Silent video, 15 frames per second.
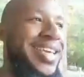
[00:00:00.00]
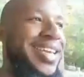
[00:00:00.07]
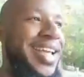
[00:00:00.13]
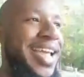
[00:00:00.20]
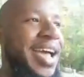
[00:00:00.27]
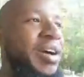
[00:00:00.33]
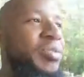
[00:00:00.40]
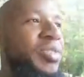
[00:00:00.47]

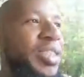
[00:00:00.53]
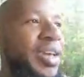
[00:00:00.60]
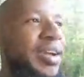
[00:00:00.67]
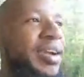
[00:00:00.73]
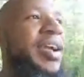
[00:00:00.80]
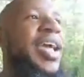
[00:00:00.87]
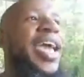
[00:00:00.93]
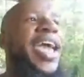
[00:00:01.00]
Get out
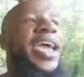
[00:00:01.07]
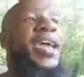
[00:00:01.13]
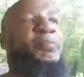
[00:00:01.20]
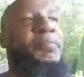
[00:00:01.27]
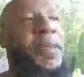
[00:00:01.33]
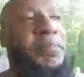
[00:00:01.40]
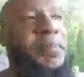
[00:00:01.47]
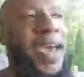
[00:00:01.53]
there
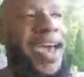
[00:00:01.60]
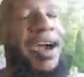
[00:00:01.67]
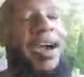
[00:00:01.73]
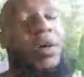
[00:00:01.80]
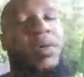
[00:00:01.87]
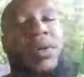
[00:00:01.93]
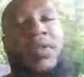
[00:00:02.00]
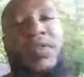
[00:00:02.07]
and be
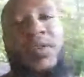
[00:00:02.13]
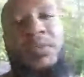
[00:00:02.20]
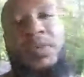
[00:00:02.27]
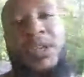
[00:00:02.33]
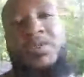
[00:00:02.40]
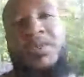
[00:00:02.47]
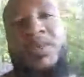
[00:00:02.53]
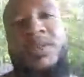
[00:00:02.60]
powerful,
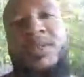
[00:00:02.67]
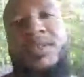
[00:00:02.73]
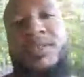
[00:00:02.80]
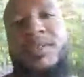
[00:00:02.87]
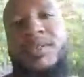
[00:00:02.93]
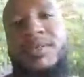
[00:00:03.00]
people.